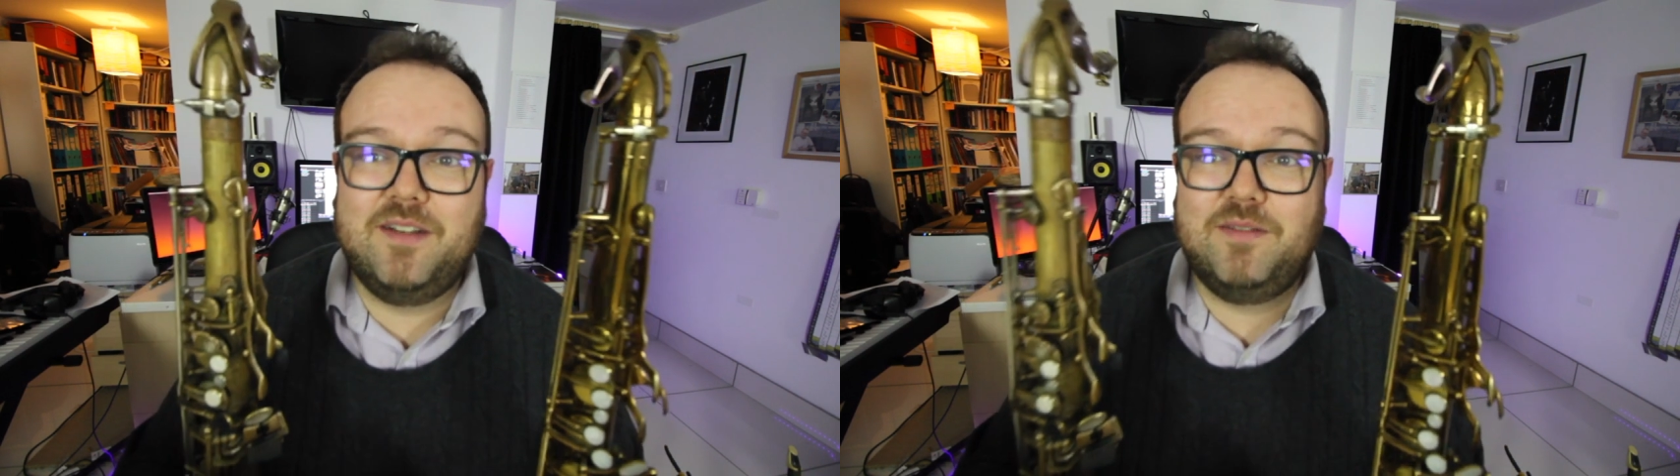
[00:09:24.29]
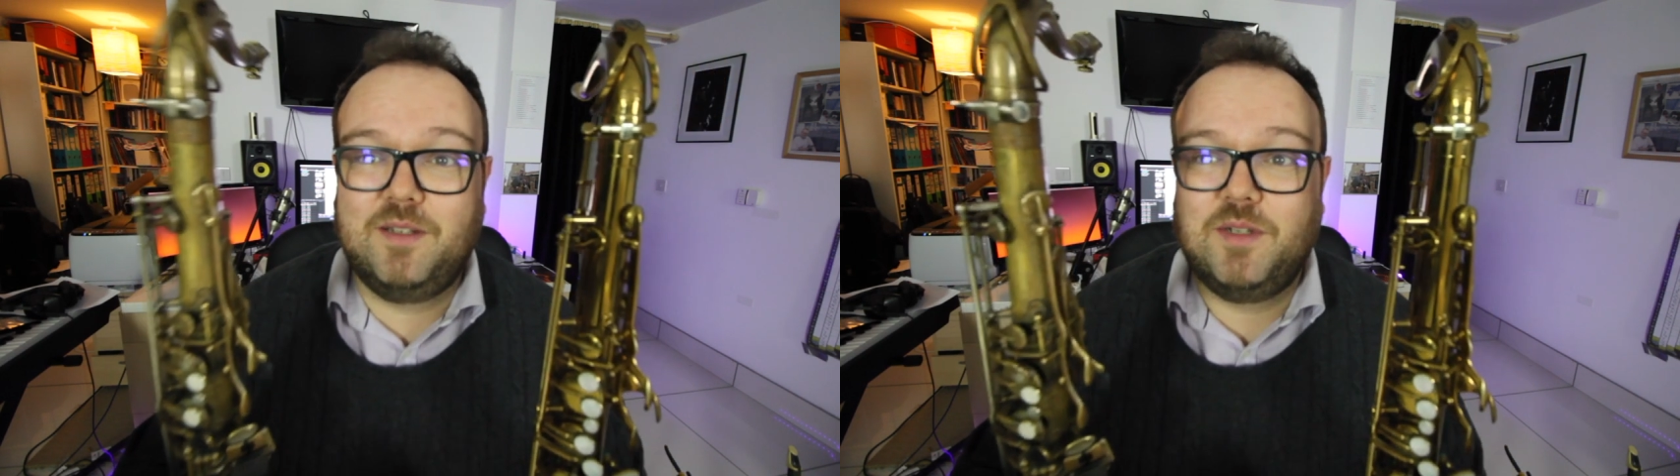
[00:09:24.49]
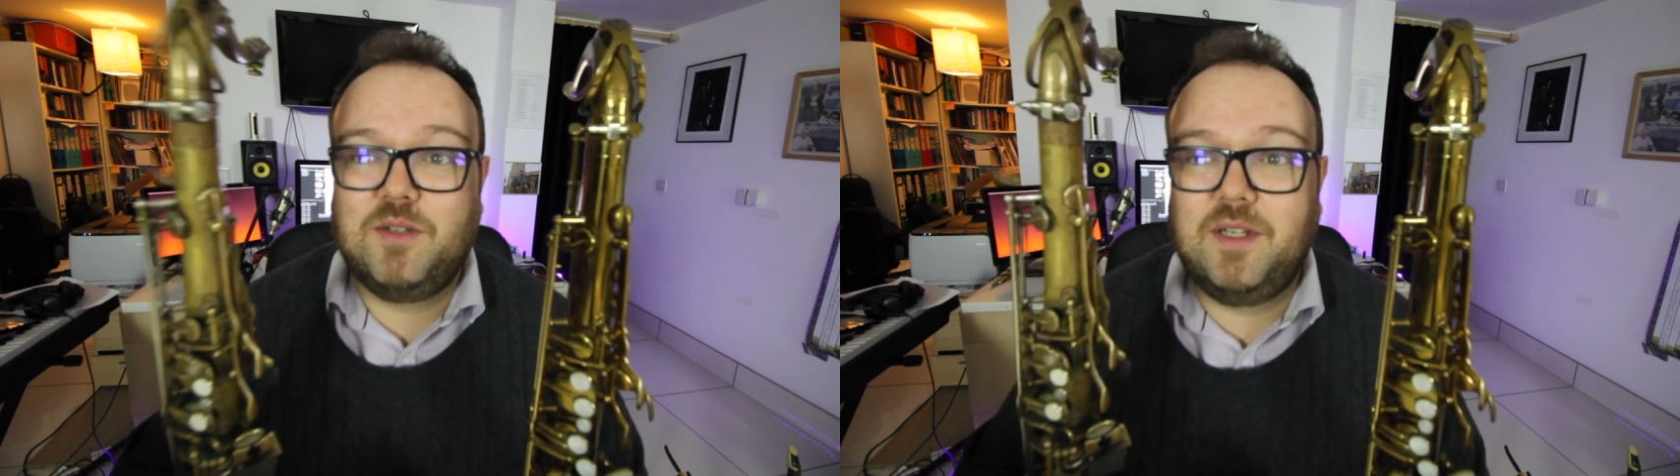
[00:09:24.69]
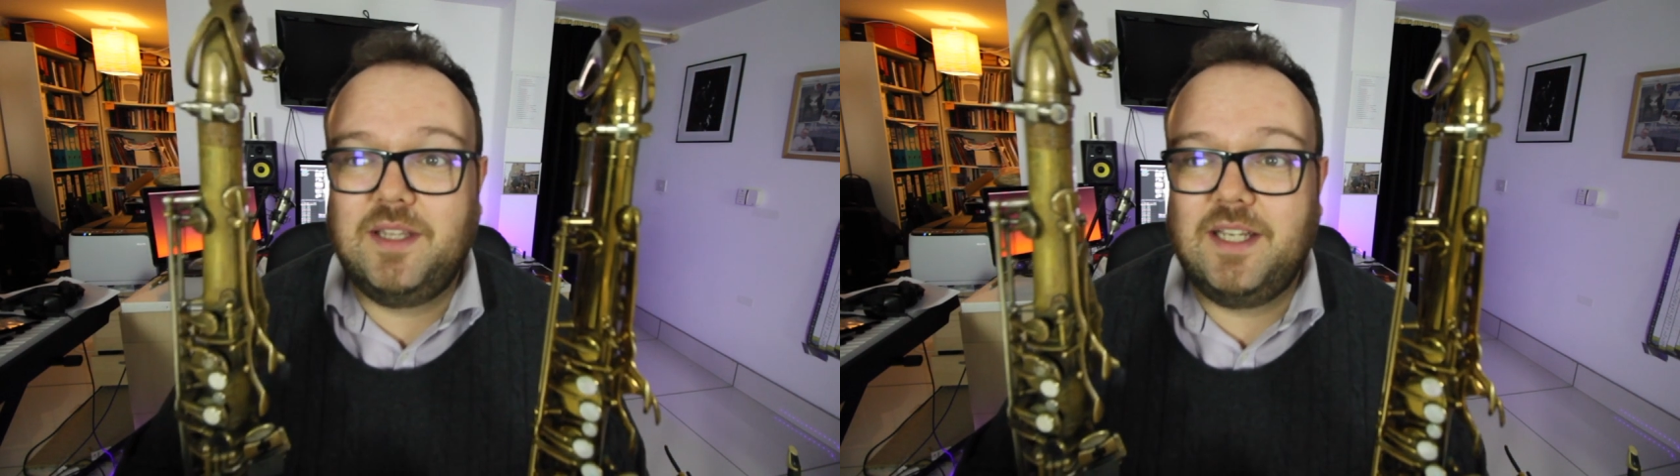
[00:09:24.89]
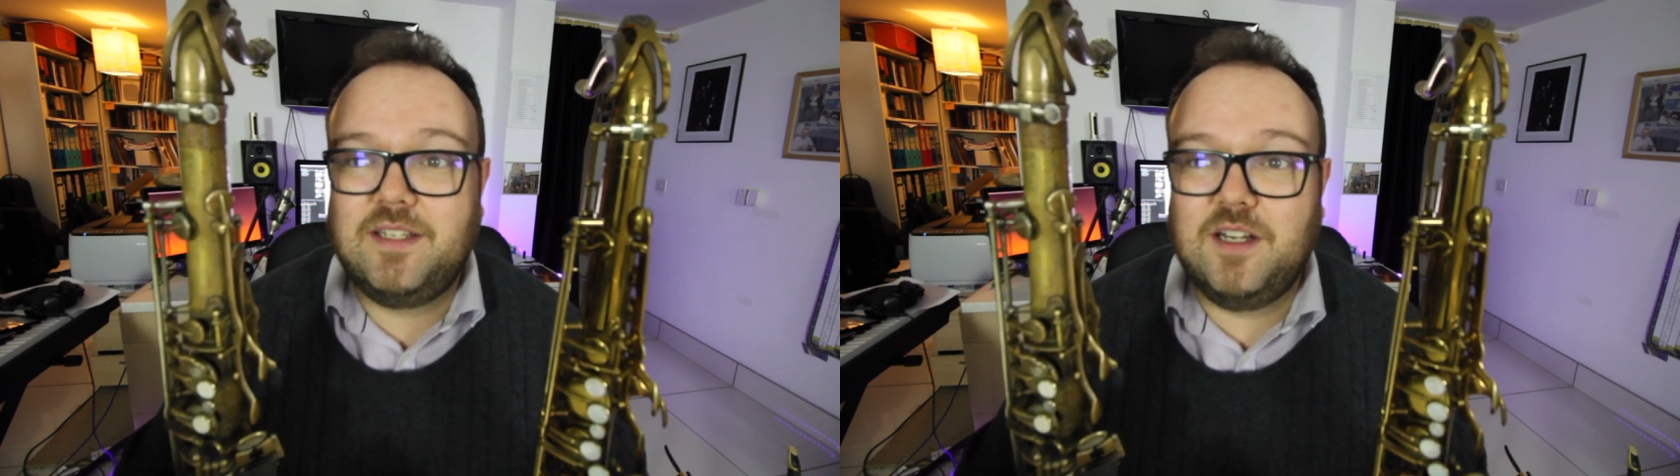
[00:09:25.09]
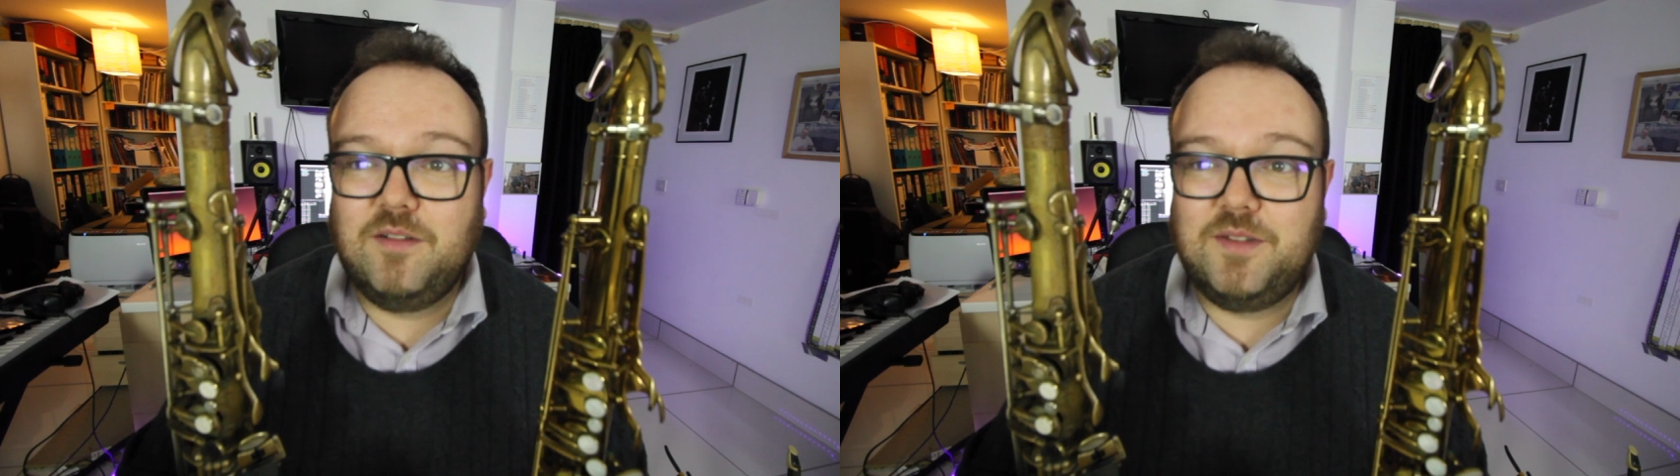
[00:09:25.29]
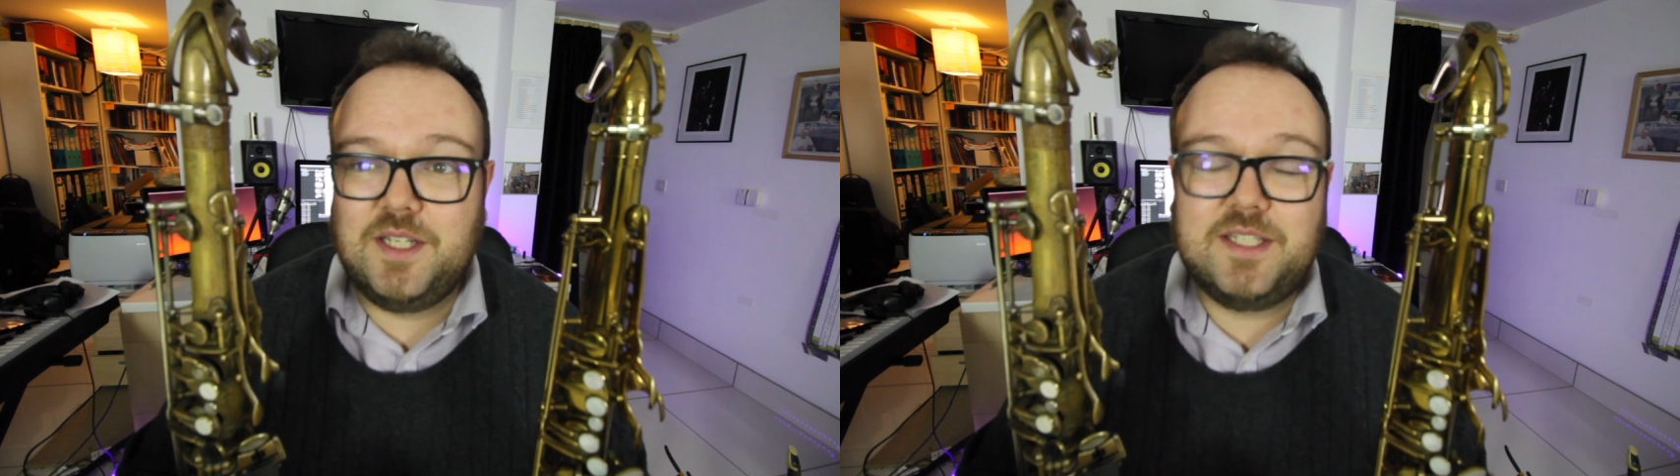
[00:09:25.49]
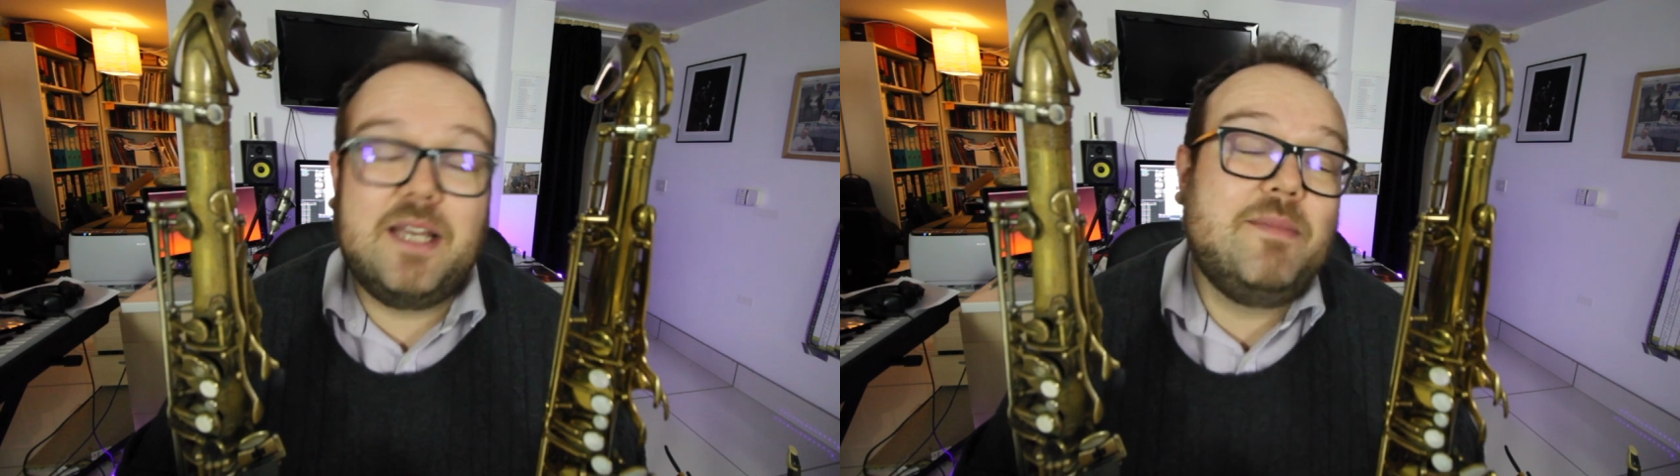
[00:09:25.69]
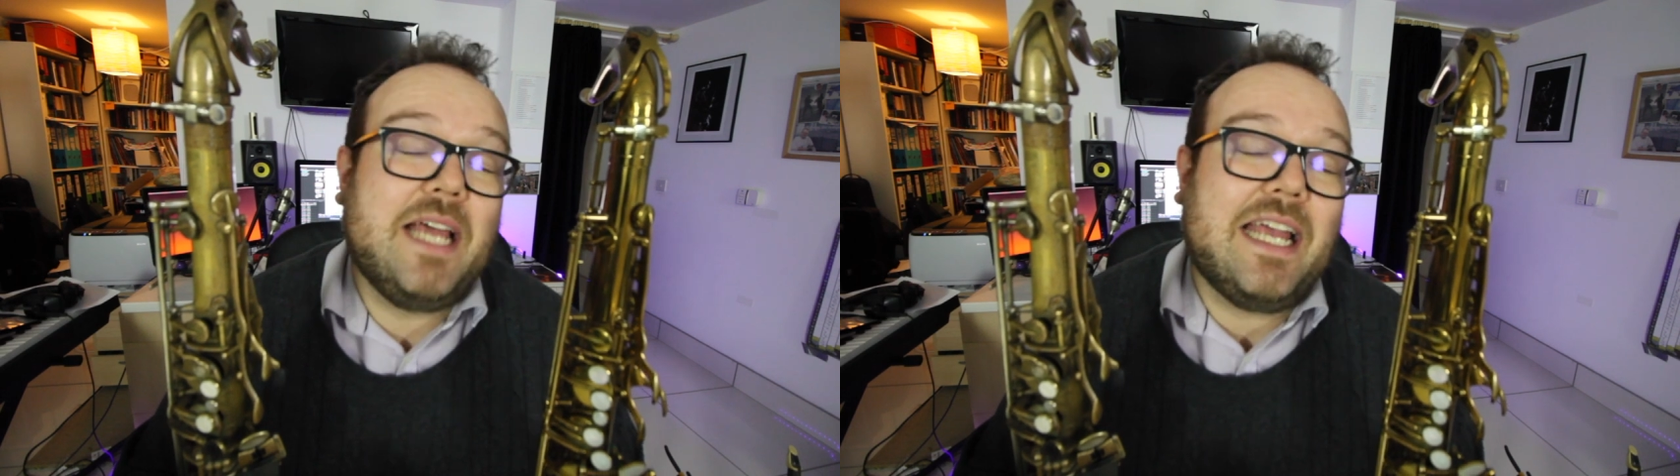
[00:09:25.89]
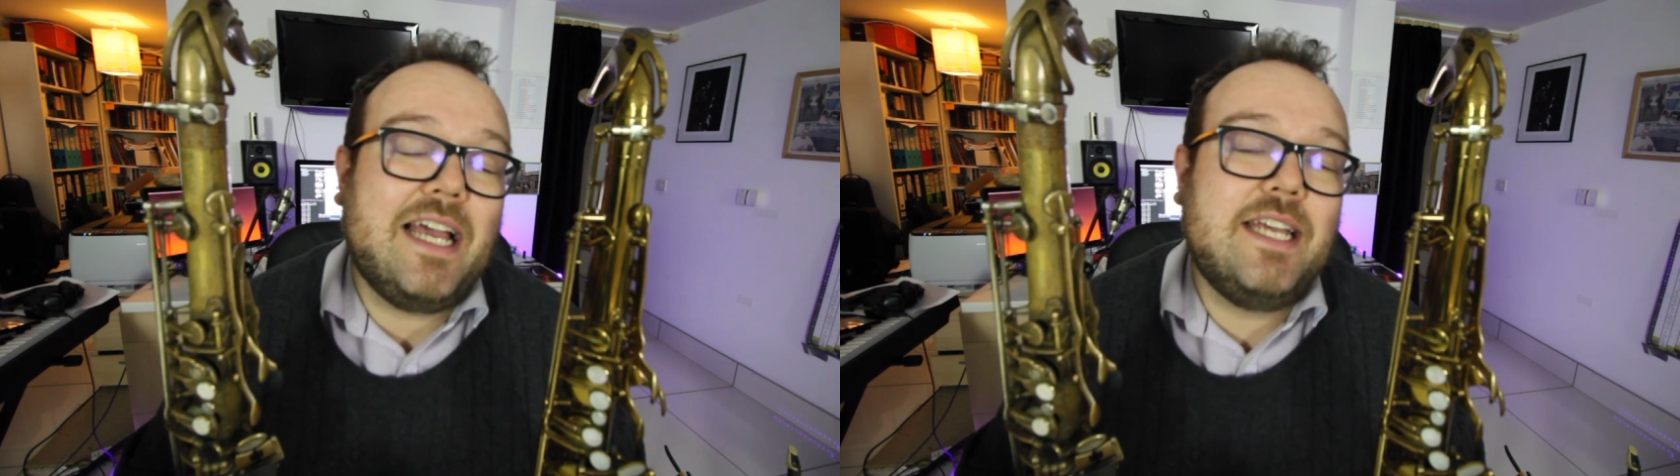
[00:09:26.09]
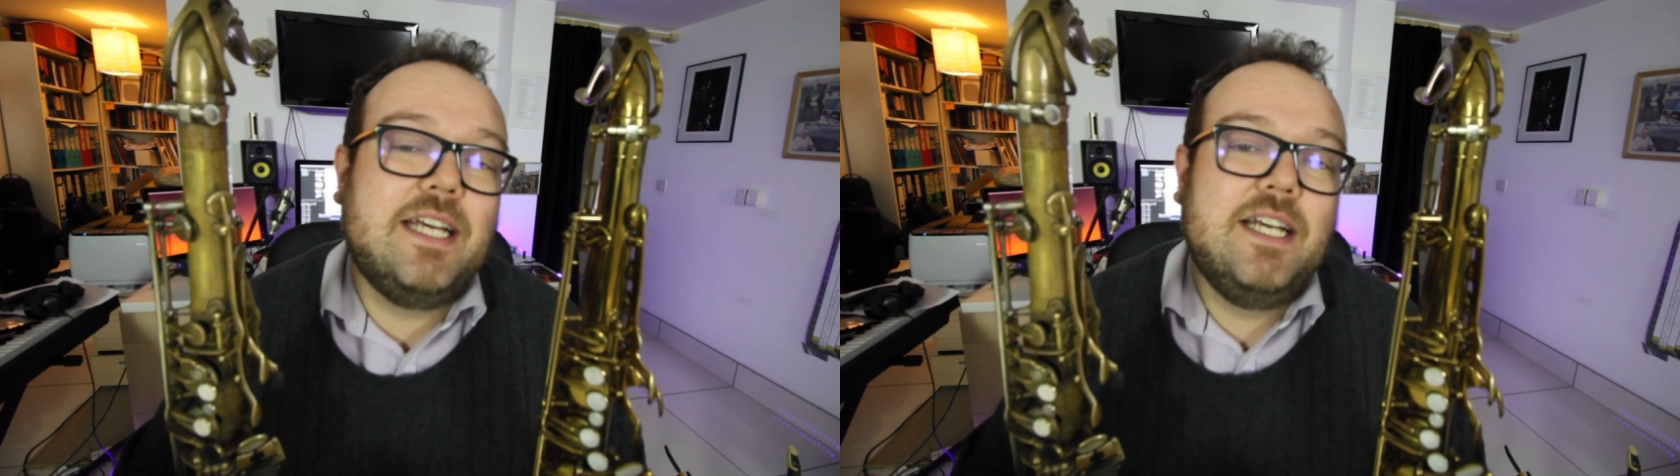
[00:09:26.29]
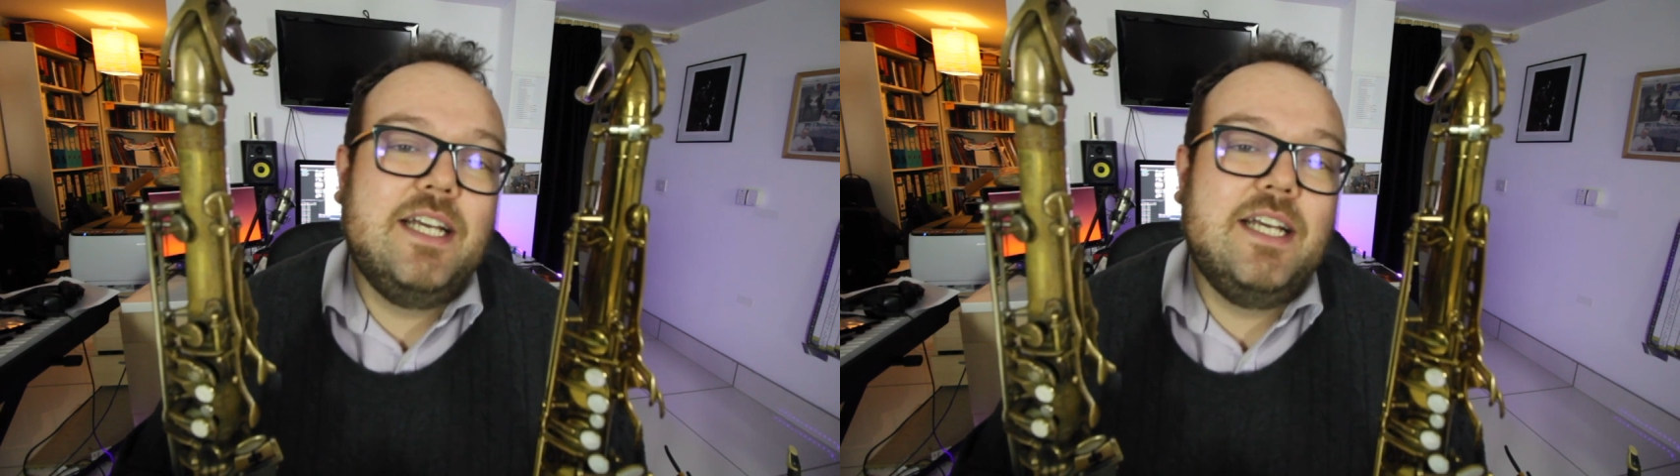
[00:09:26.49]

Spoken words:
definitely between these of the same decade.